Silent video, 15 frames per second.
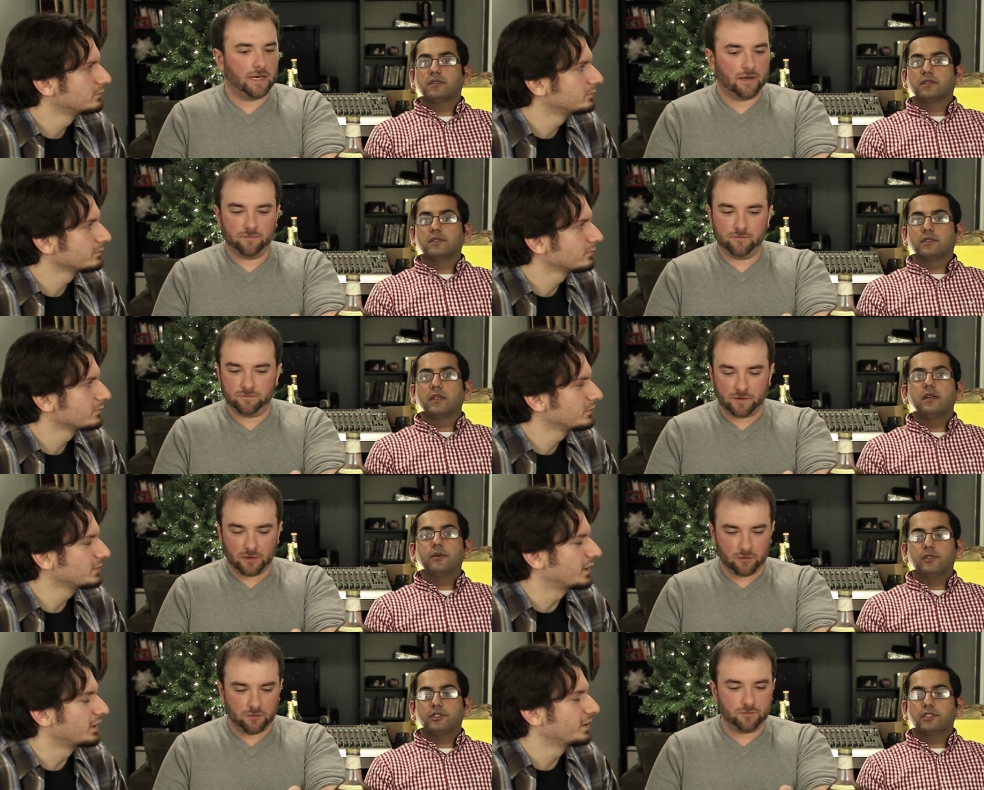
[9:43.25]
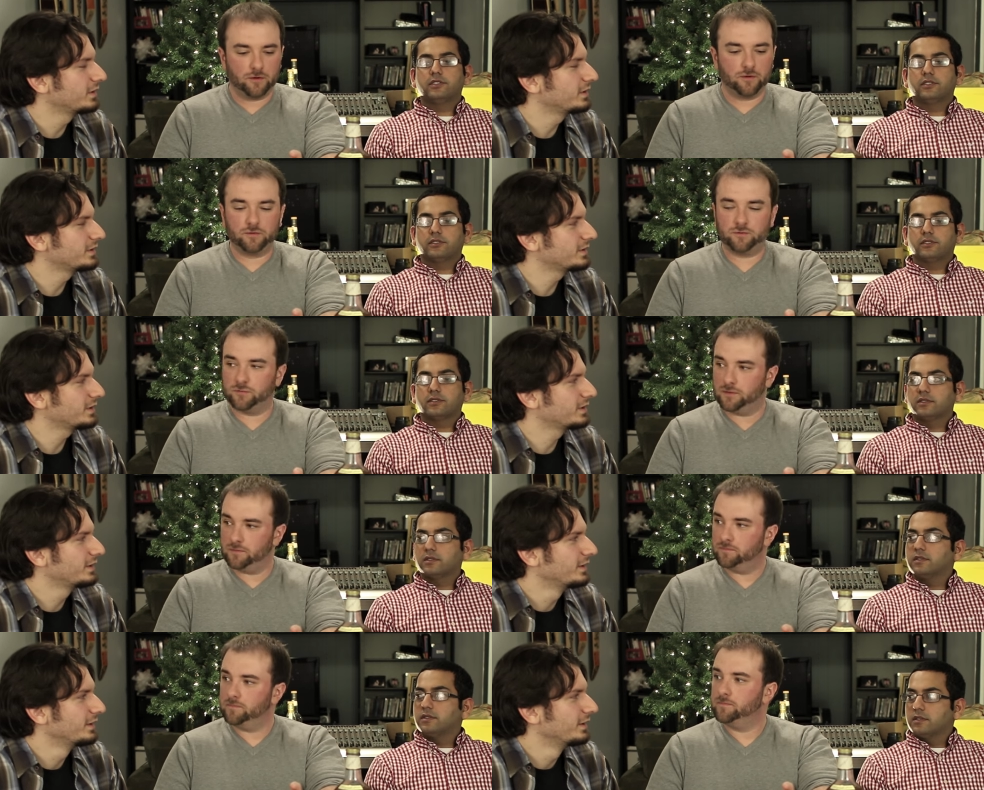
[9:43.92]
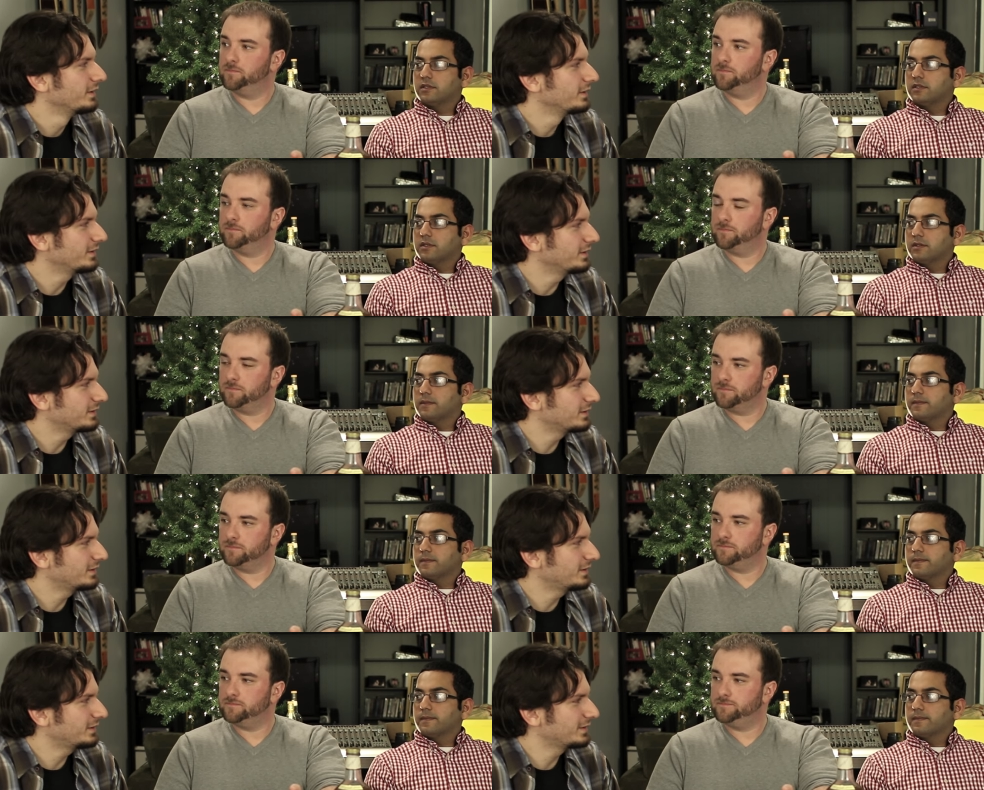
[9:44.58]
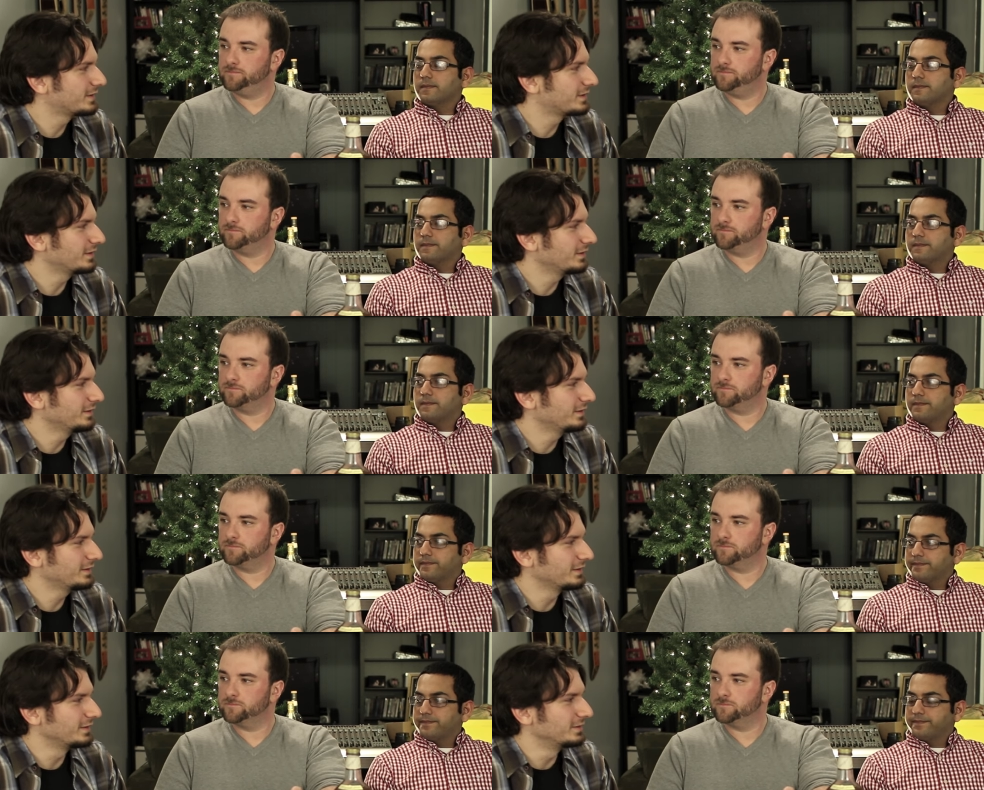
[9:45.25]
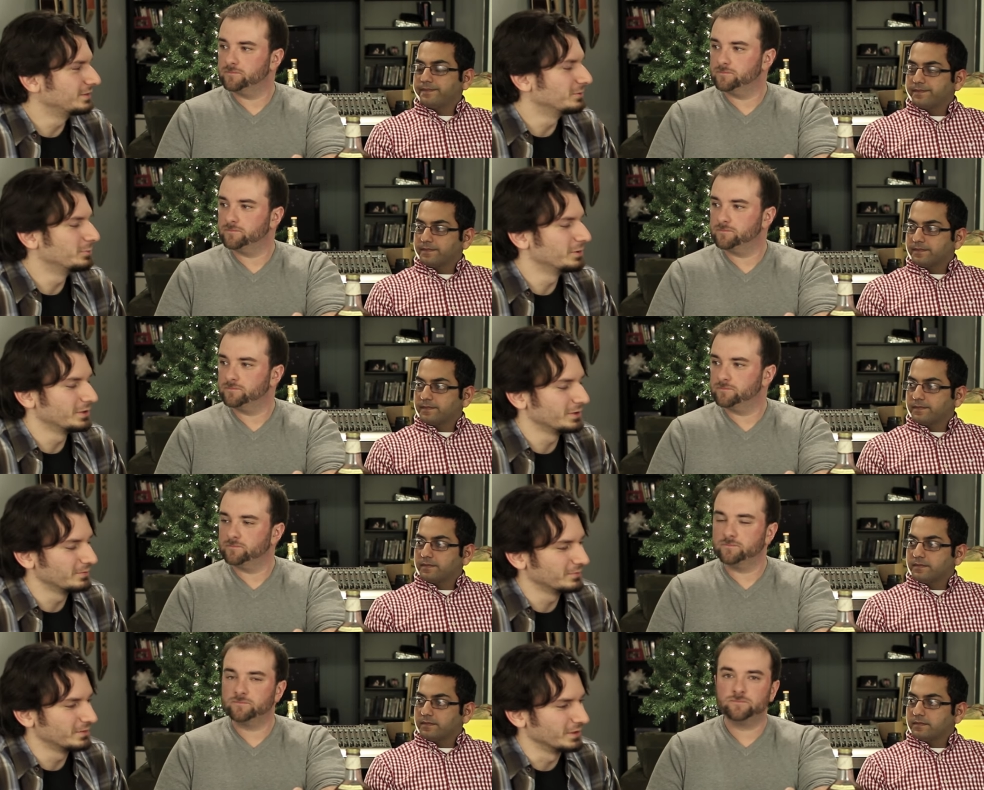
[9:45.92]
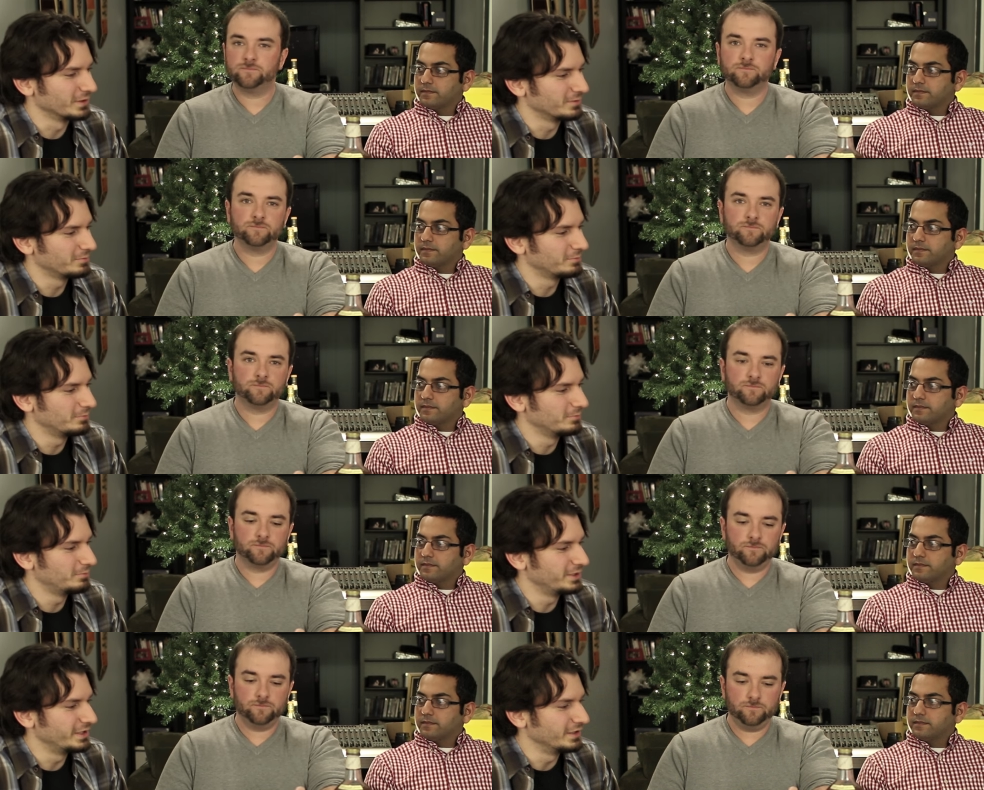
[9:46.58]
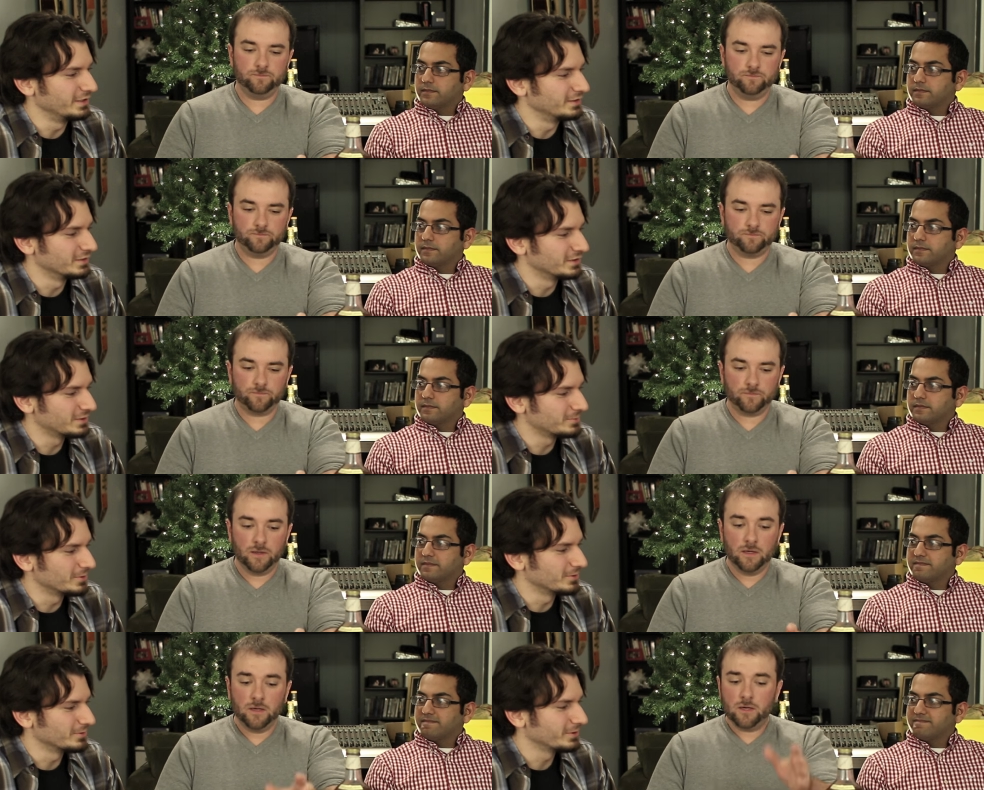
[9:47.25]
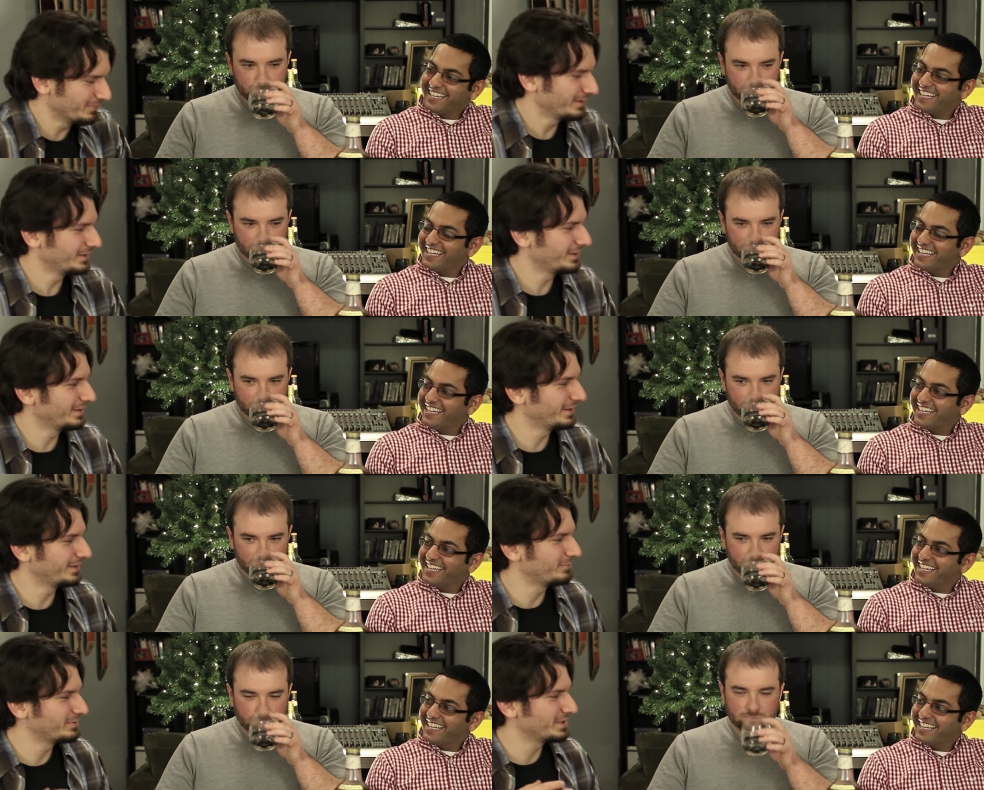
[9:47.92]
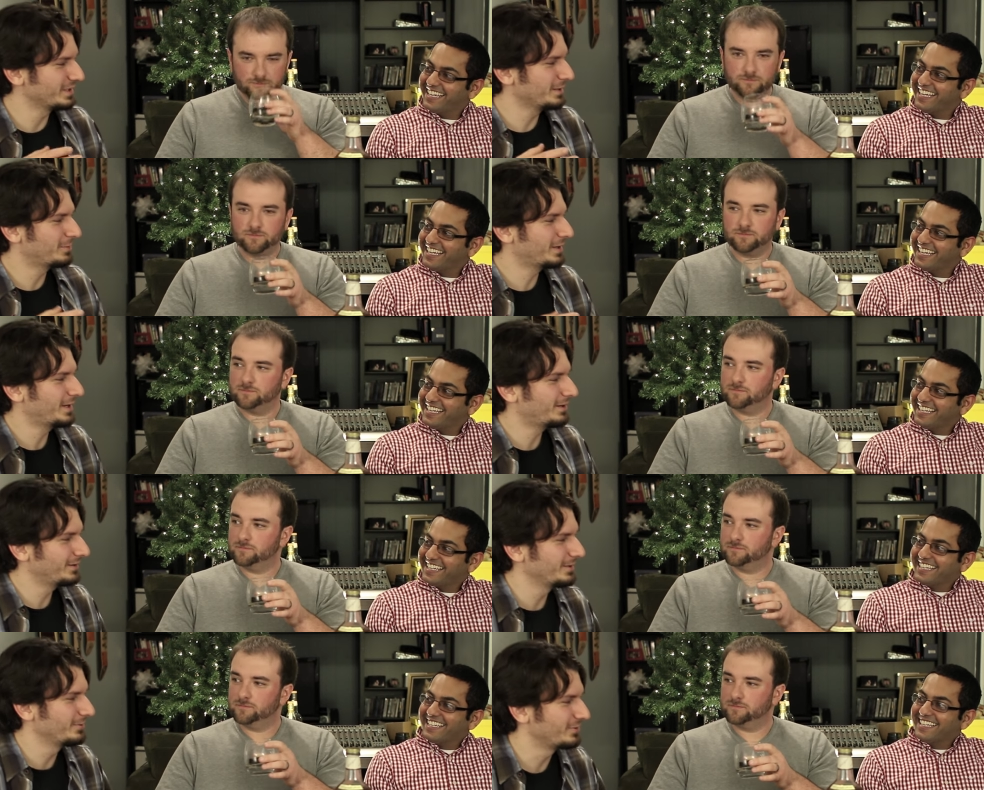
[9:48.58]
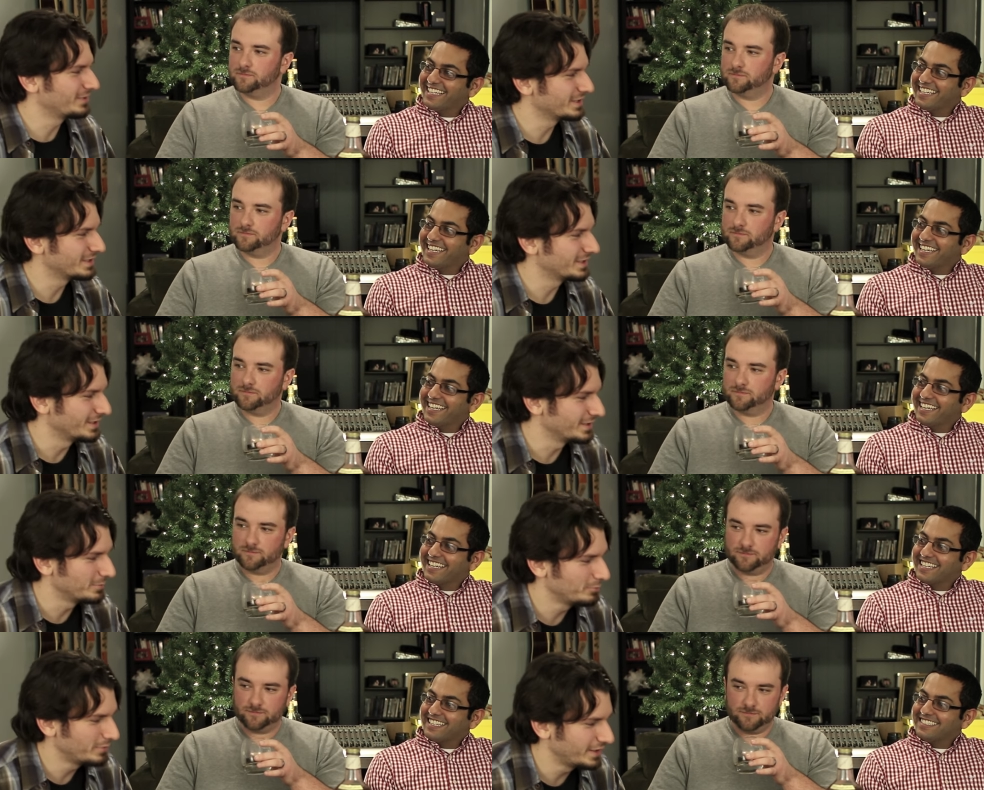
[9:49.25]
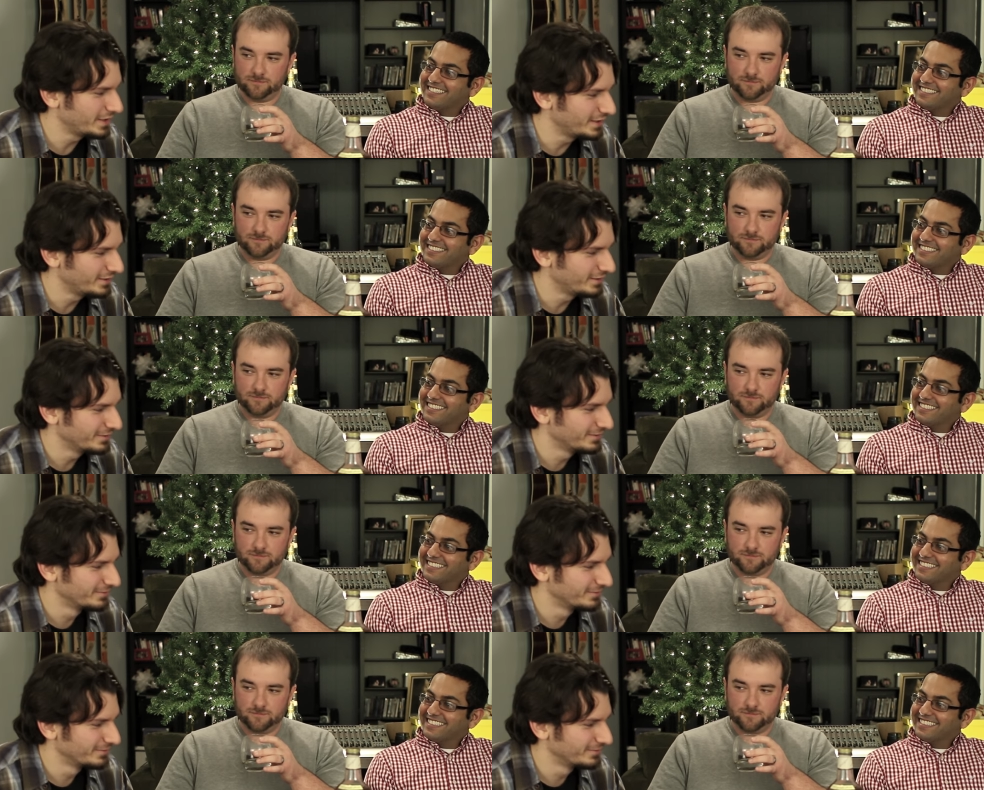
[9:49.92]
Speaker 1: Yeah, very, very uh, sweet. There's, there's, a, there's a little bit of, like, peat and smoke. When it was in the barrel, they were just like, peat.